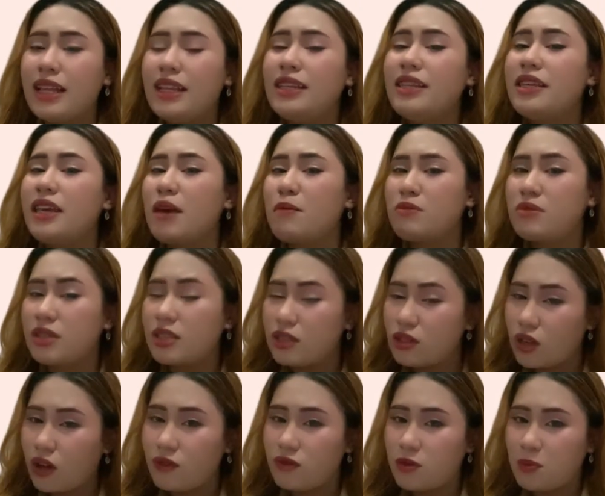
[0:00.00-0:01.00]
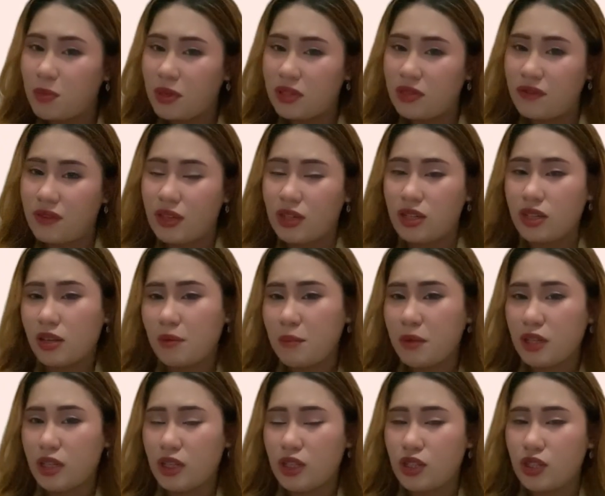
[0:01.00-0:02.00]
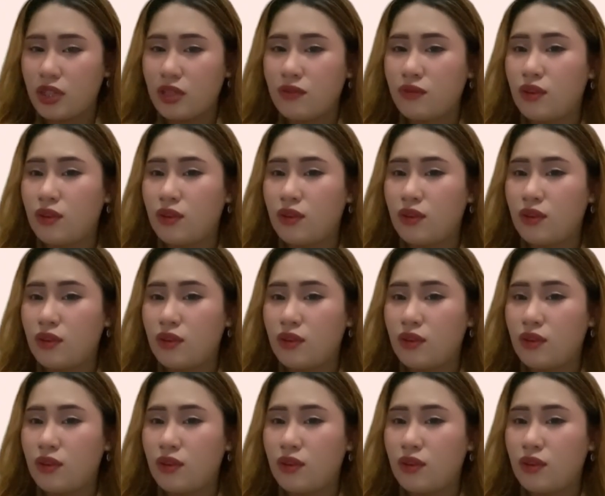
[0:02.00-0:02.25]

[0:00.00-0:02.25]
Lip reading: the absence of specific recommendation